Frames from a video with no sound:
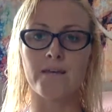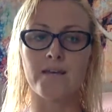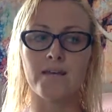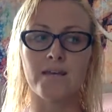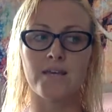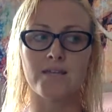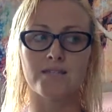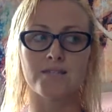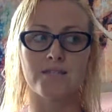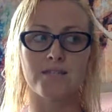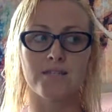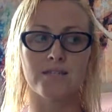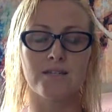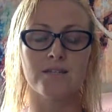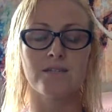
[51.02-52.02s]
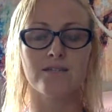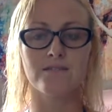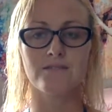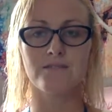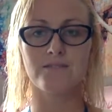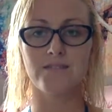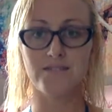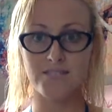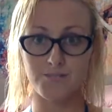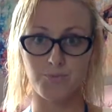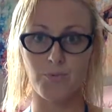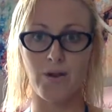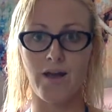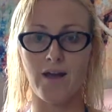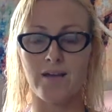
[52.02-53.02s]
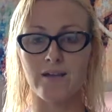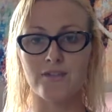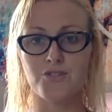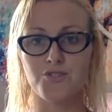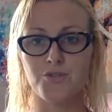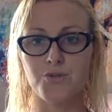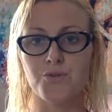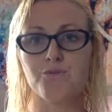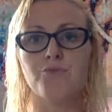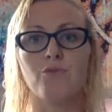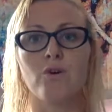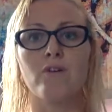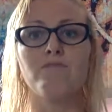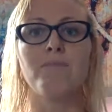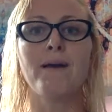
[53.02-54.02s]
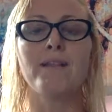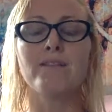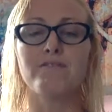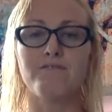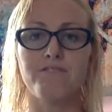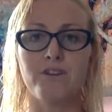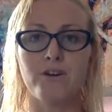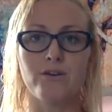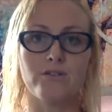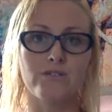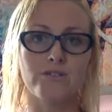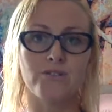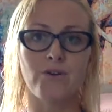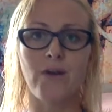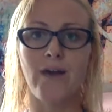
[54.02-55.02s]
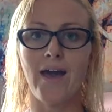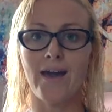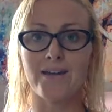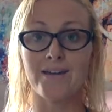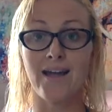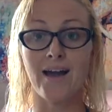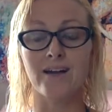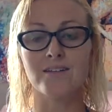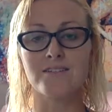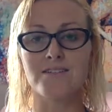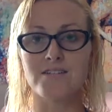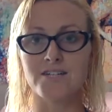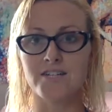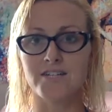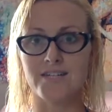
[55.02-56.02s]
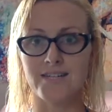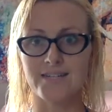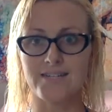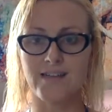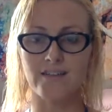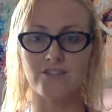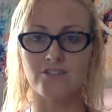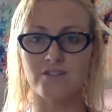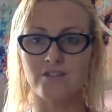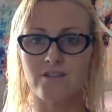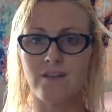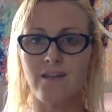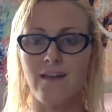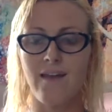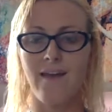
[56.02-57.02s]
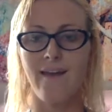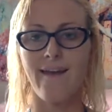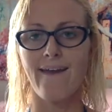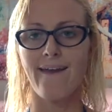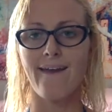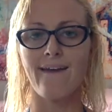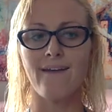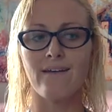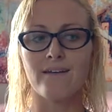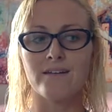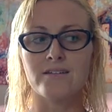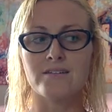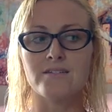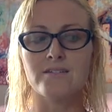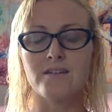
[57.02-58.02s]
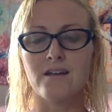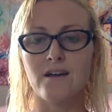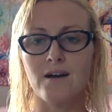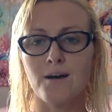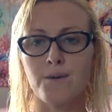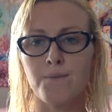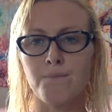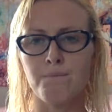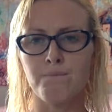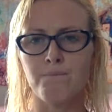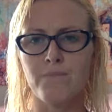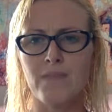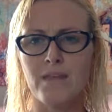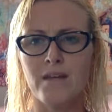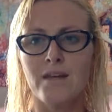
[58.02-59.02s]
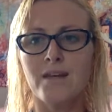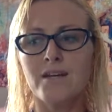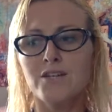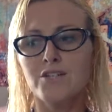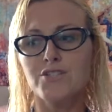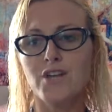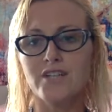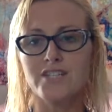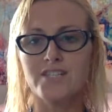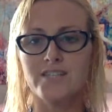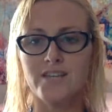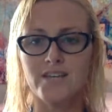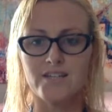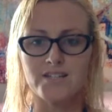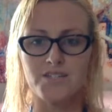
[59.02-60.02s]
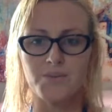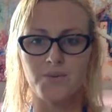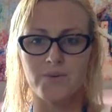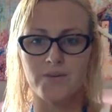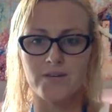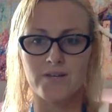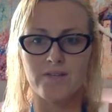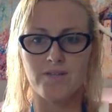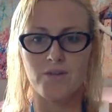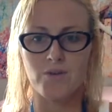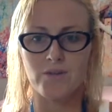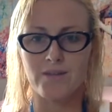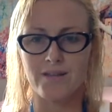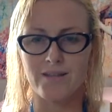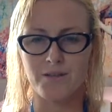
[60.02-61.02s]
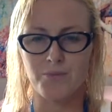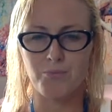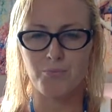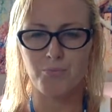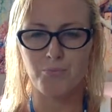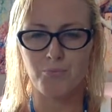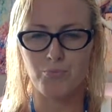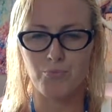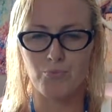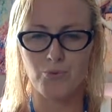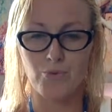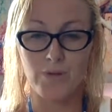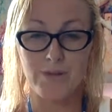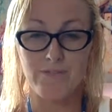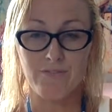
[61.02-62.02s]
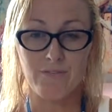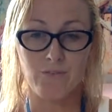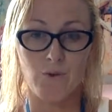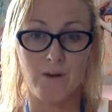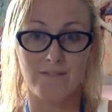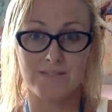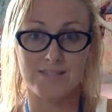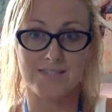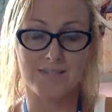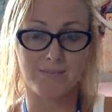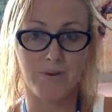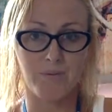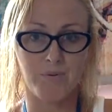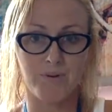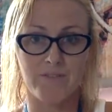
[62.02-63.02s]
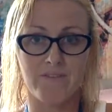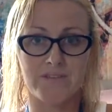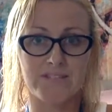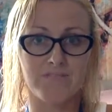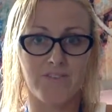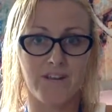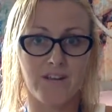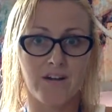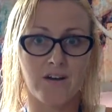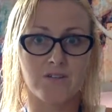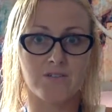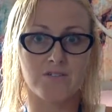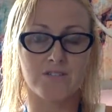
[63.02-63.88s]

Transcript: it did spread to 4 of my lymph nodes, so I had an axillary dissection. And so I just kind of want to give you a little brief, if you haven't seen my previous videos,